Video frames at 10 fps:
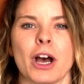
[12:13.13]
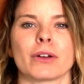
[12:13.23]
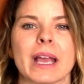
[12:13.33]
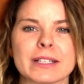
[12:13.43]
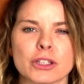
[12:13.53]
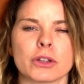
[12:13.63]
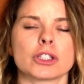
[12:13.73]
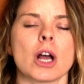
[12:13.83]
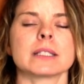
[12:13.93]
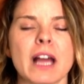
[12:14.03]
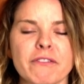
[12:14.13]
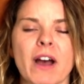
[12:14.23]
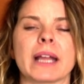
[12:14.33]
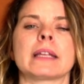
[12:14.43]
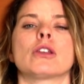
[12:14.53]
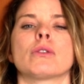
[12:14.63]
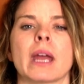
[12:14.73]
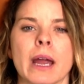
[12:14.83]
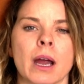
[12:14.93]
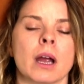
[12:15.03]
Okay, so the dog's not fighting you
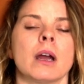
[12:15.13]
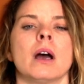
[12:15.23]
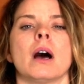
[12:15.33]
there.